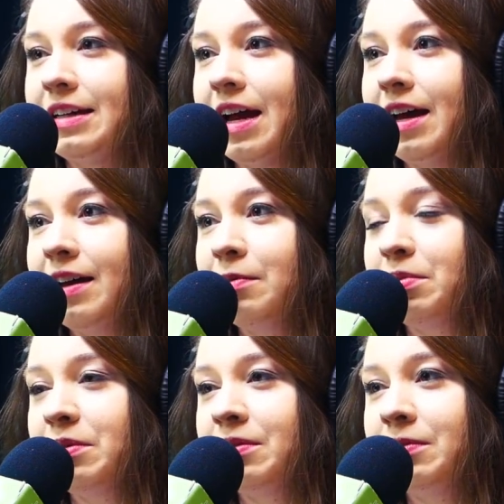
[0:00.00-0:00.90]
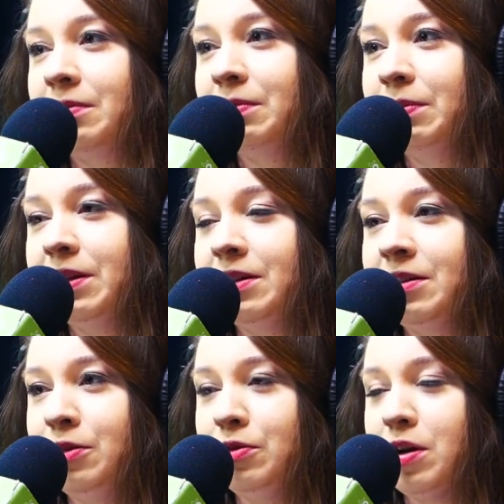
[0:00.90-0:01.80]
up, but
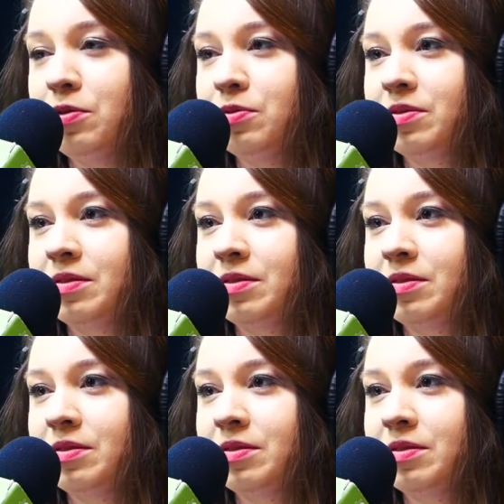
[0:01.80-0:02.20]
who knows,